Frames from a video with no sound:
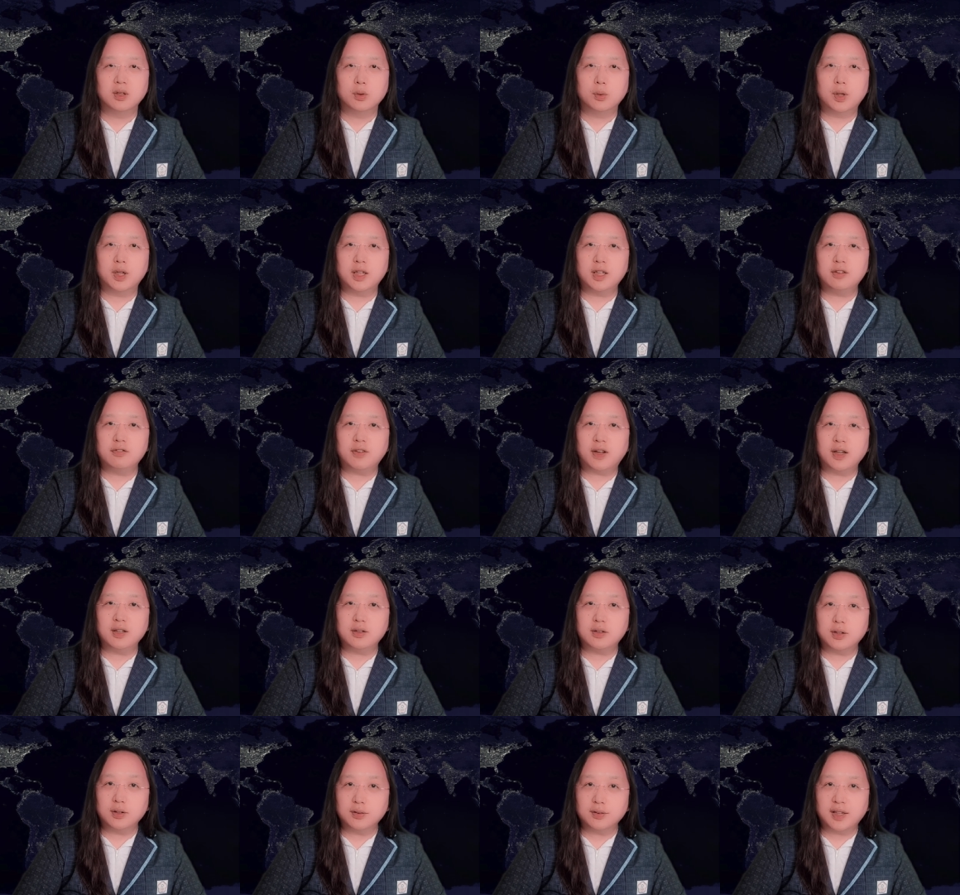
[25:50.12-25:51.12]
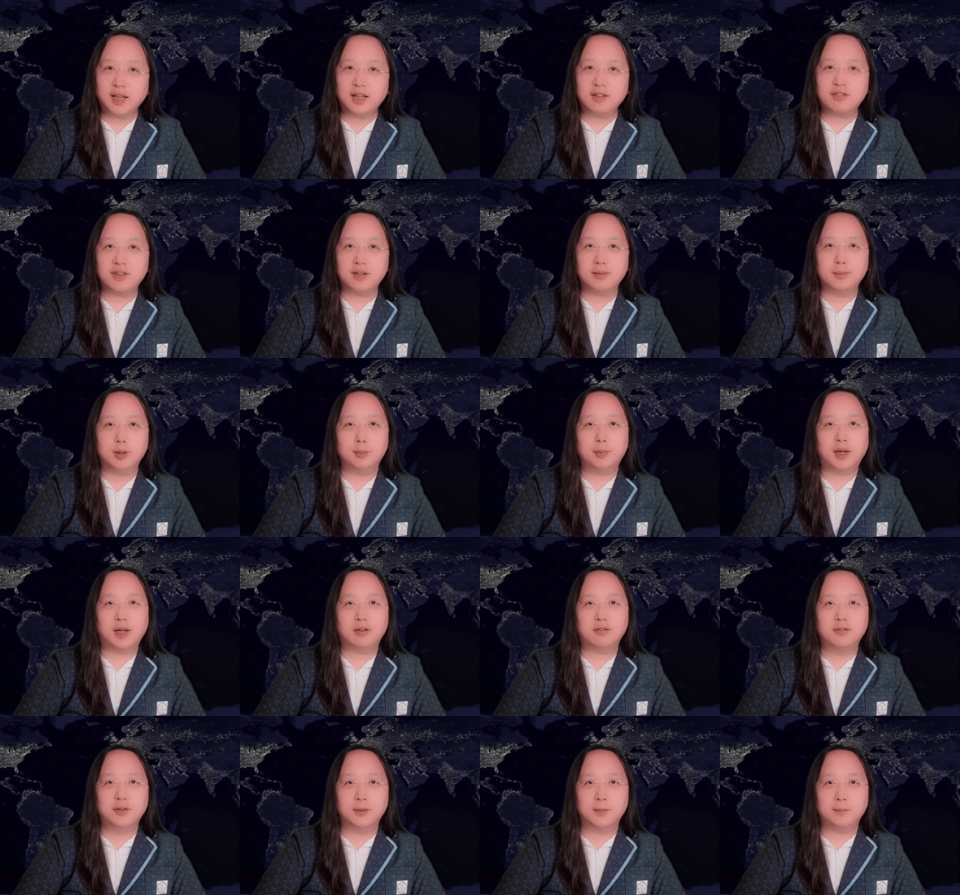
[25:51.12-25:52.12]
But if I don't have a
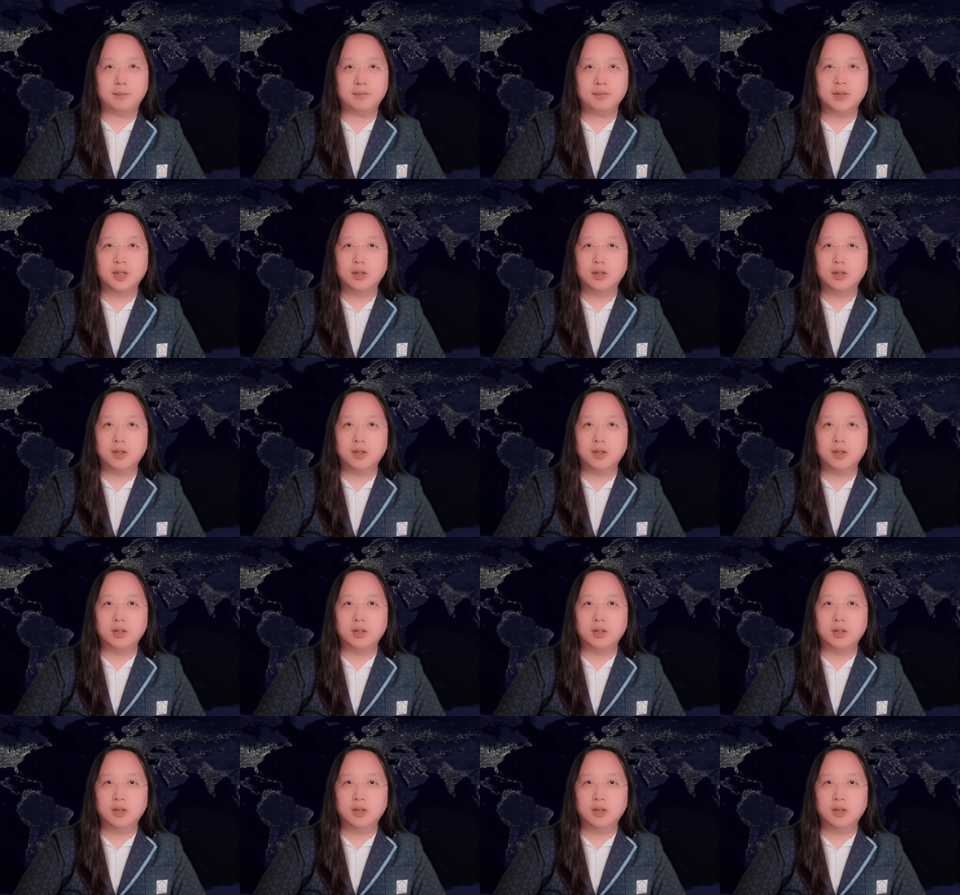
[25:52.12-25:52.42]
mobile phone,